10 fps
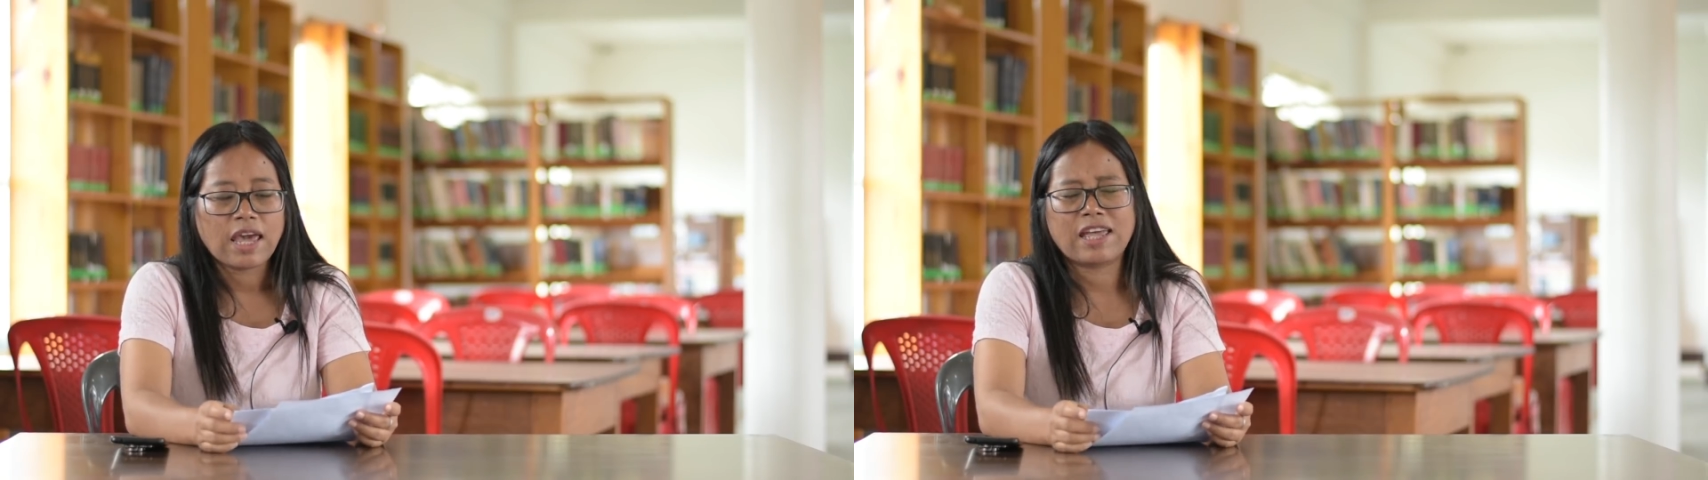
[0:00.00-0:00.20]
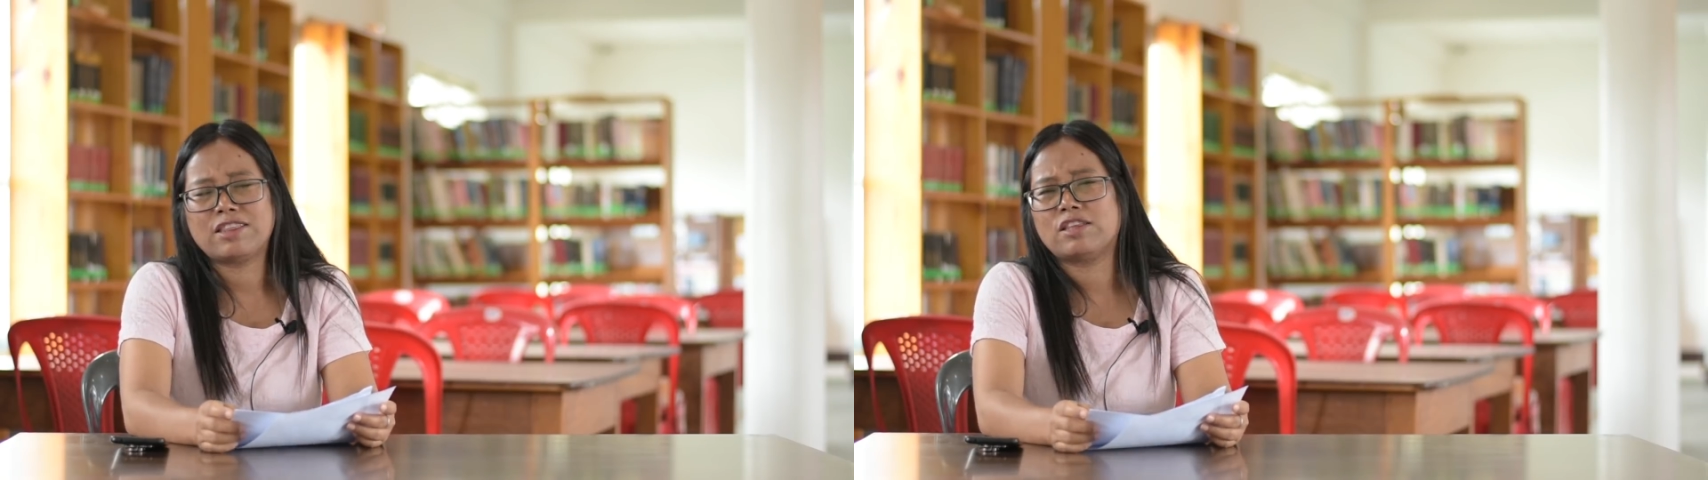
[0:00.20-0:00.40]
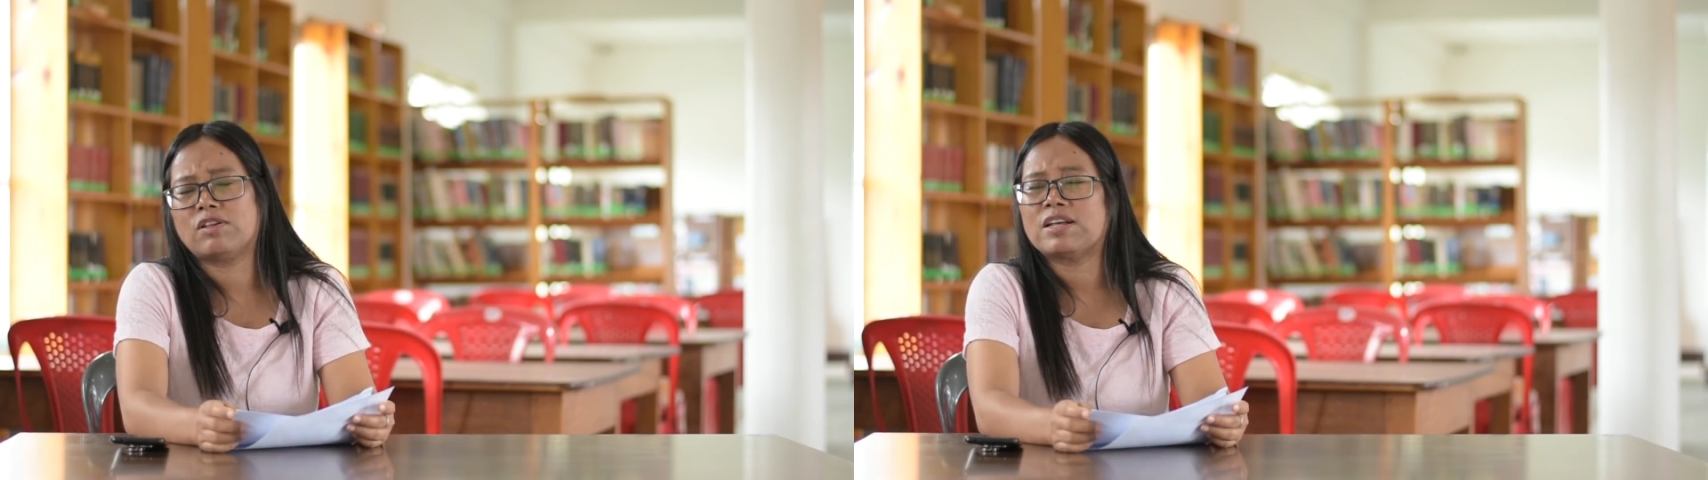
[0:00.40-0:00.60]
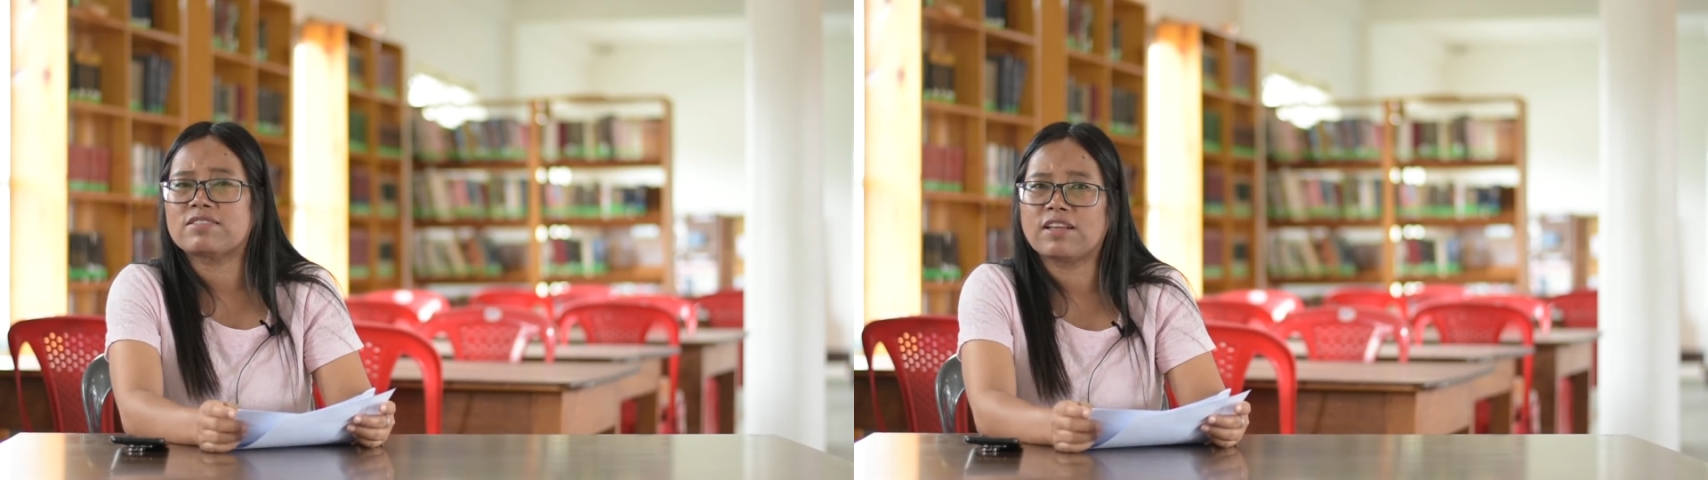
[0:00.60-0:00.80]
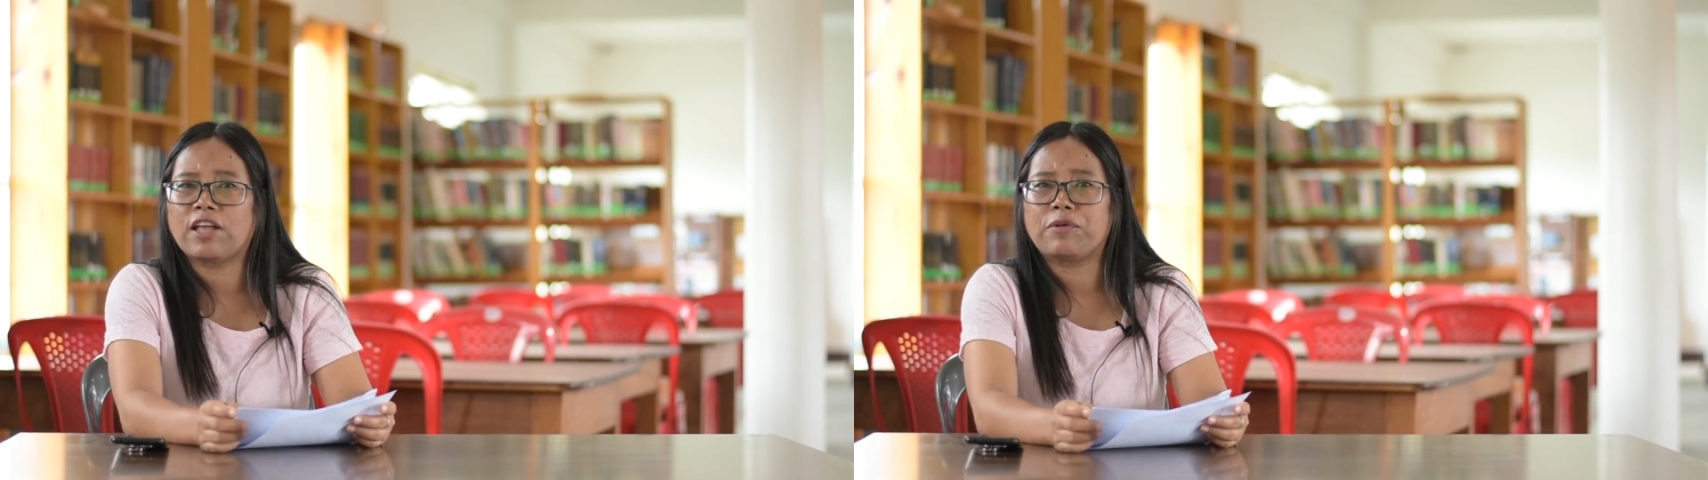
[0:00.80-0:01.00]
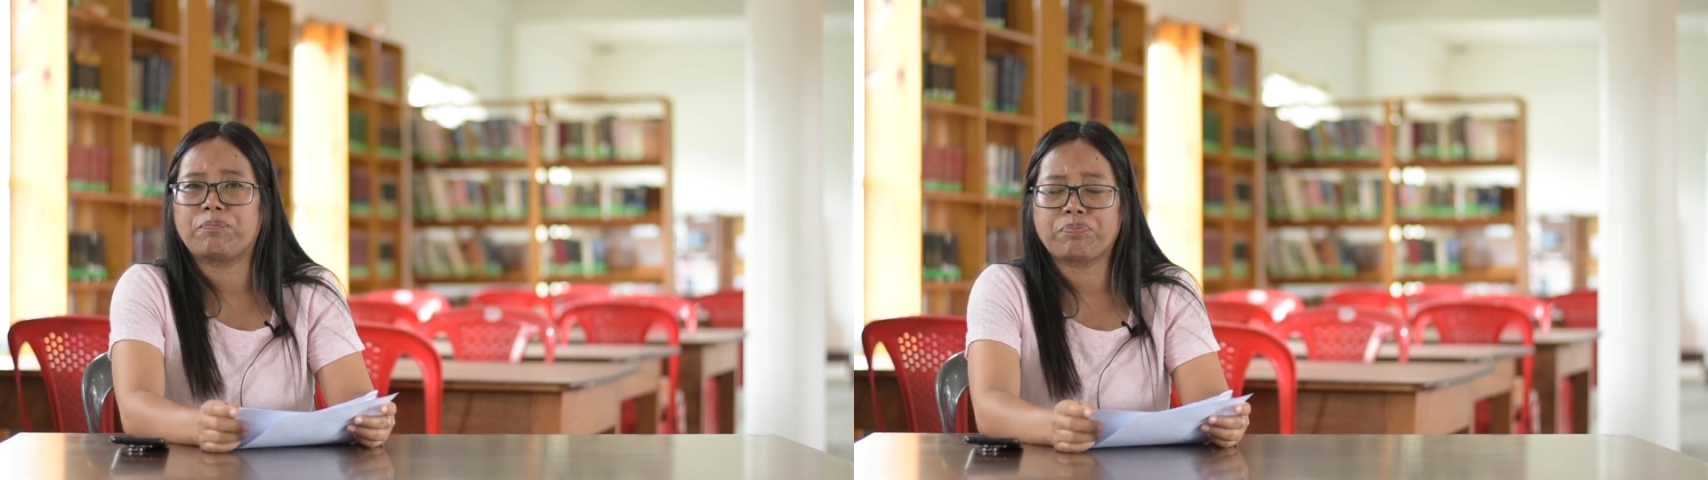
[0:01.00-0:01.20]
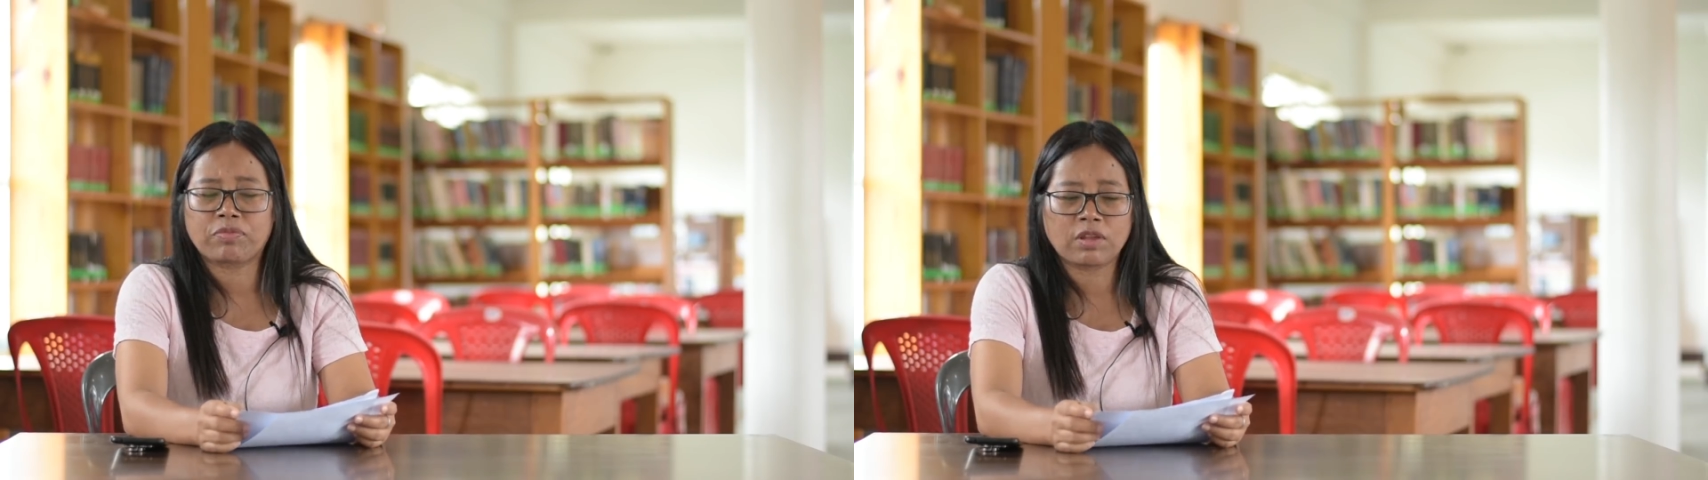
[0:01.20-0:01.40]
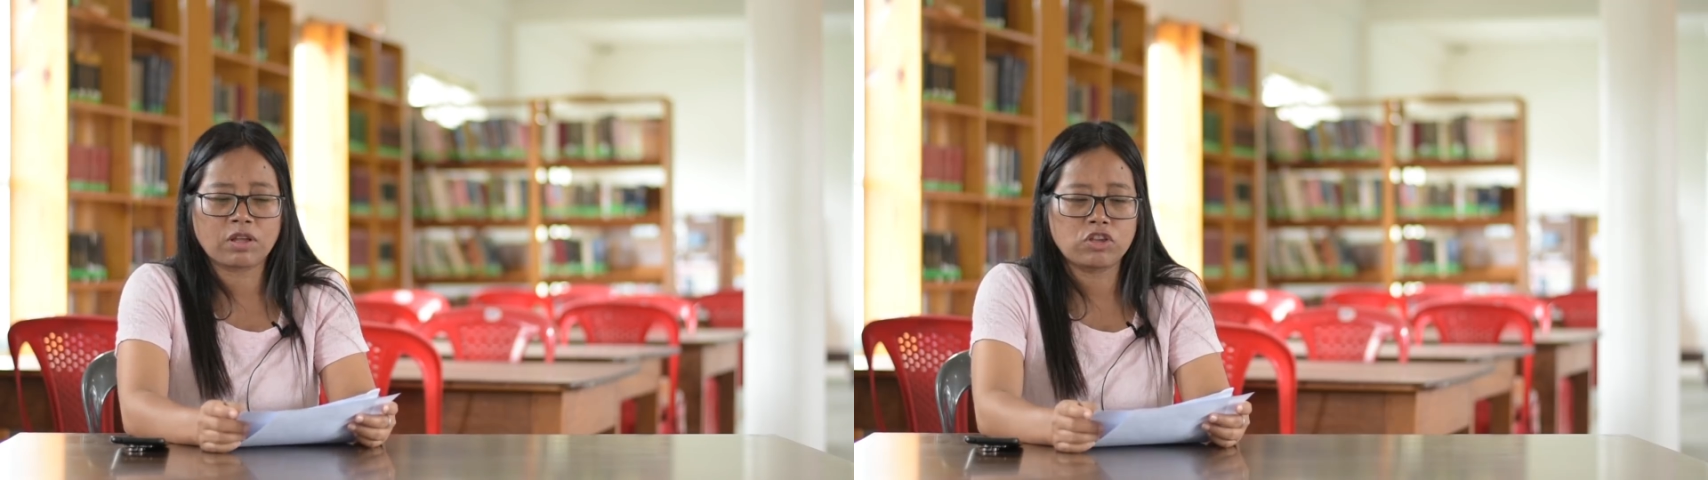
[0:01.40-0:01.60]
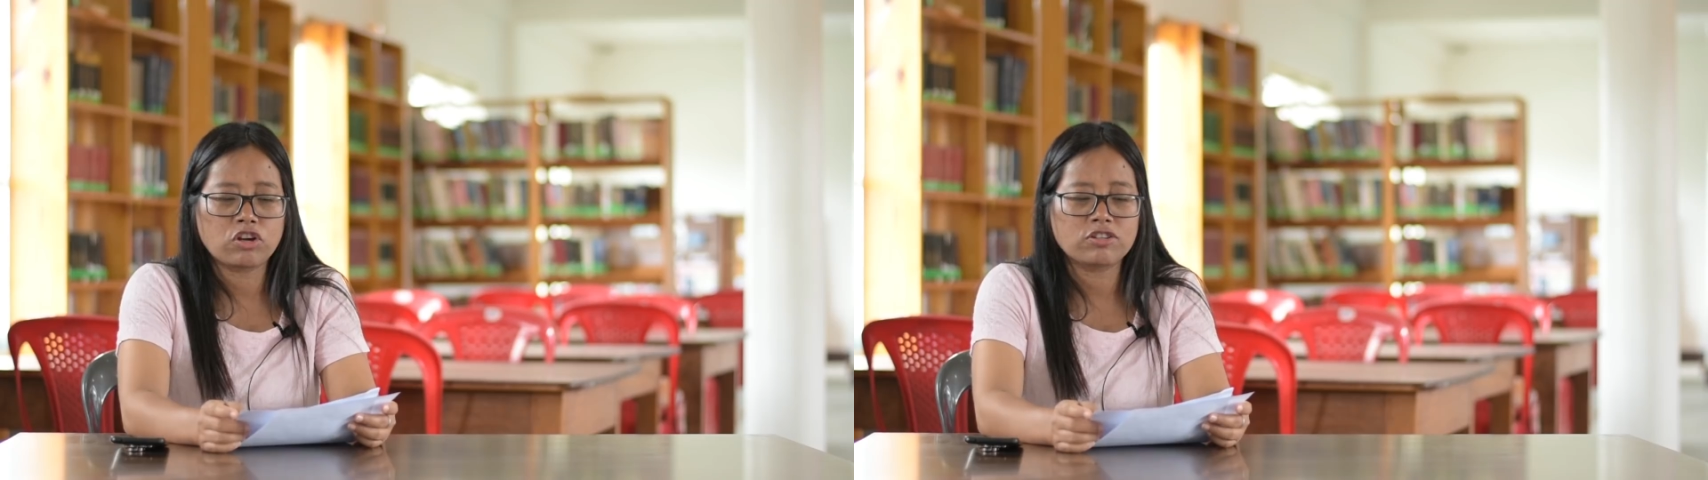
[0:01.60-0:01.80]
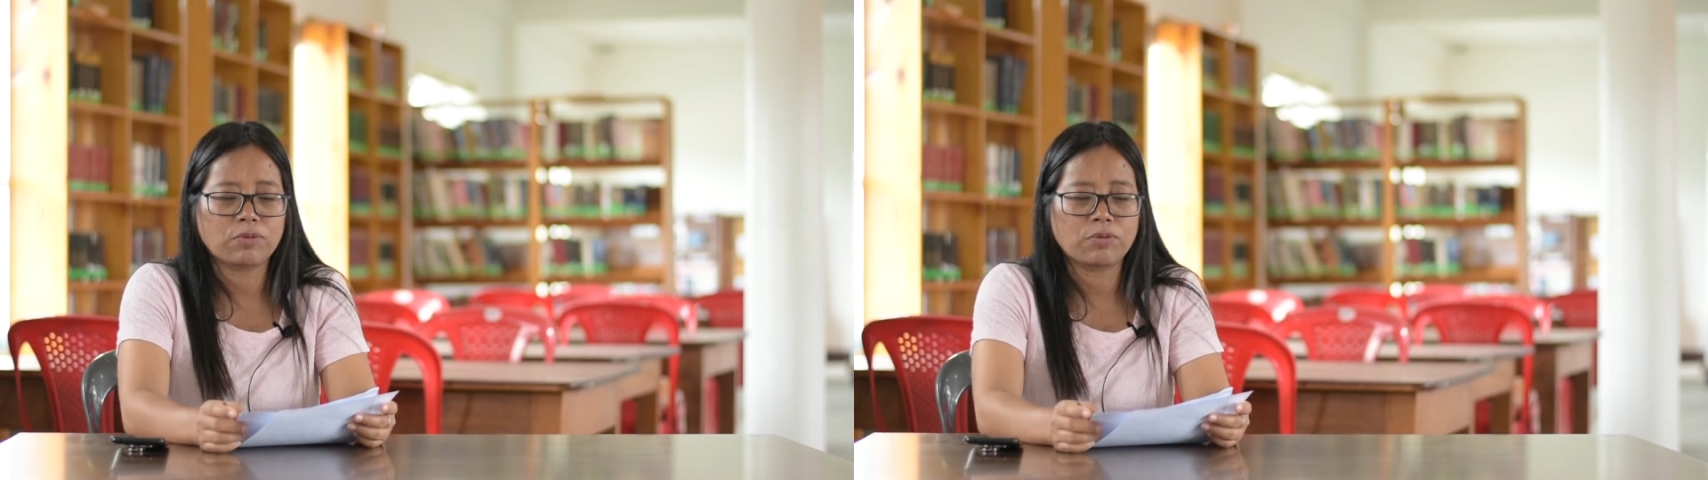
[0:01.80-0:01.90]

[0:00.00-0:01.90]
And let's say there